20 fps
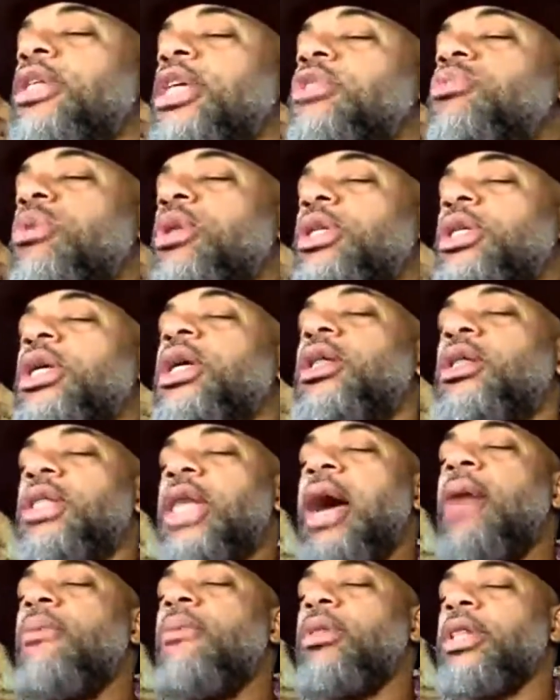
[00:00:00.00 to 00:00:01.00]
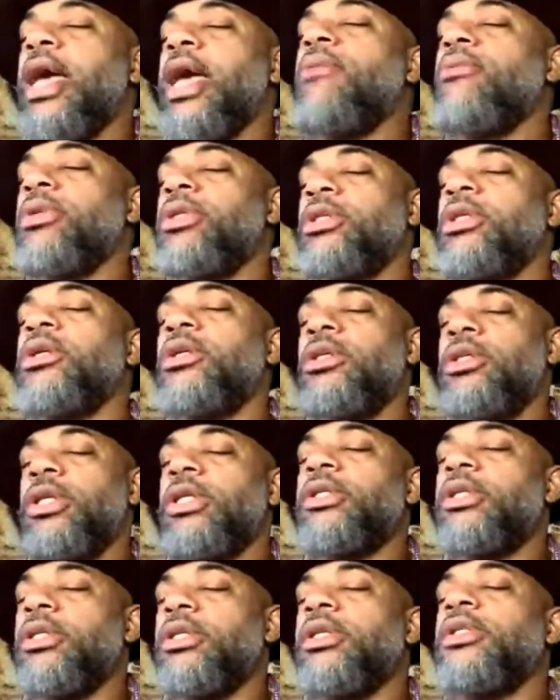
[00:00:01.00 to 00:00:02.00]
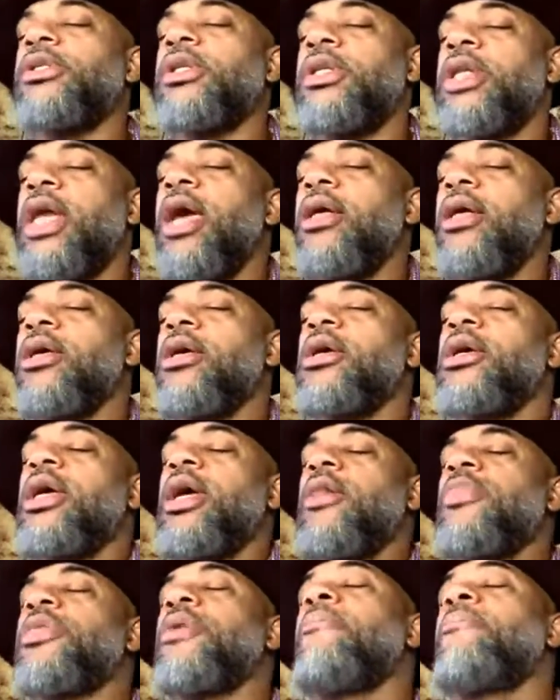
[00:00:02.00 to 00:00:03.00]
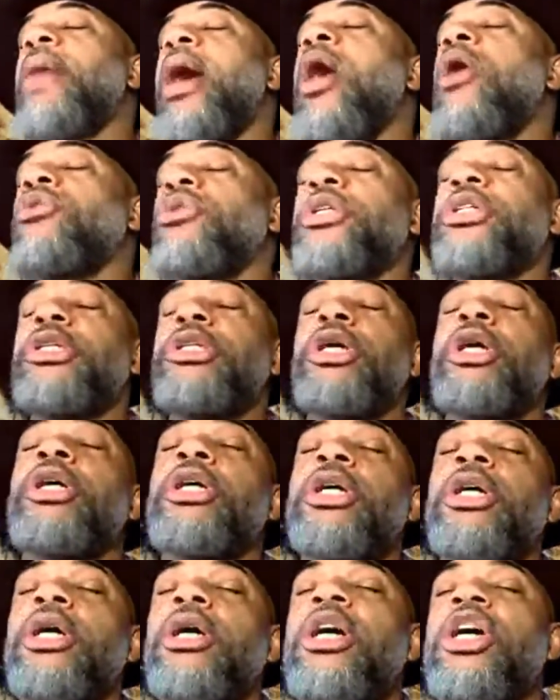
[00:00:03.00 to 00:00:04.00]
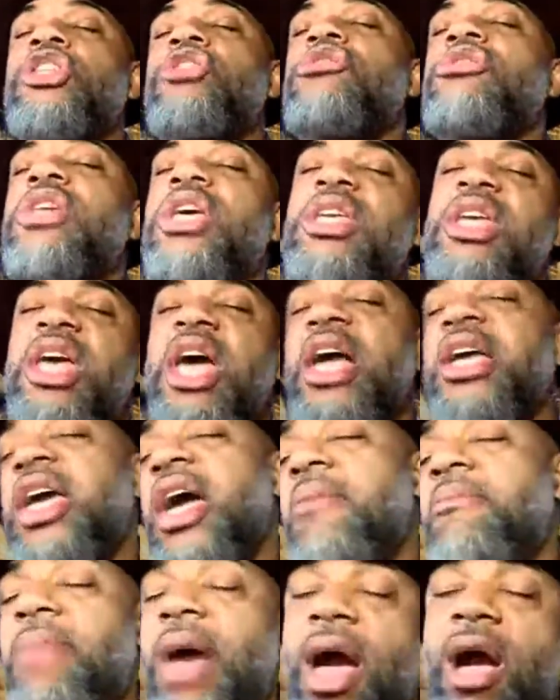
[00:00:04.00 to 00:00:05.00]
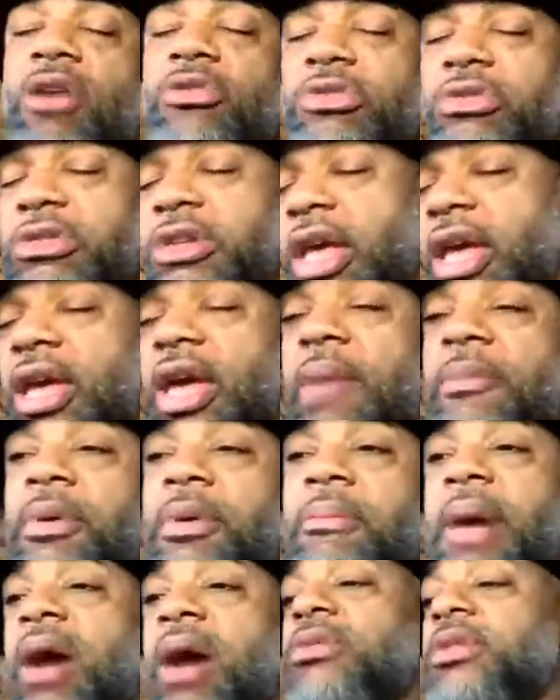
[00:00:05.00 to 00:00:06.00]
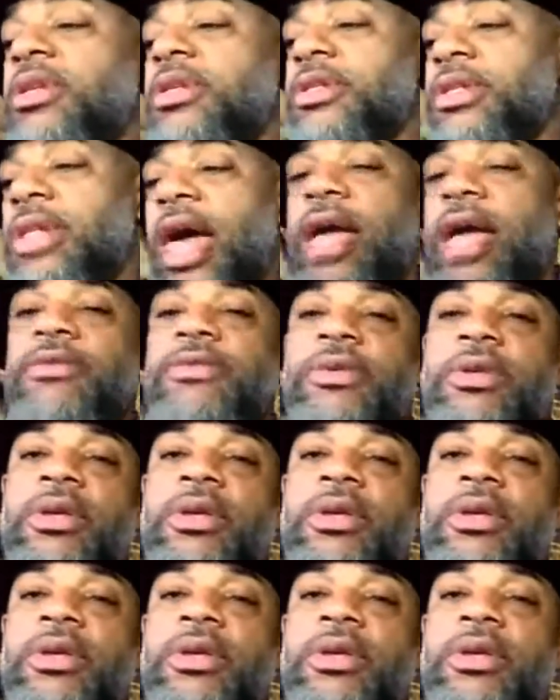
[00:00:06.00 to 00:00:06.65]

This one did, that one did this and this and that. And the boundaries look good because you say, yeah, I got boundaries. Yeah, I'm about this life.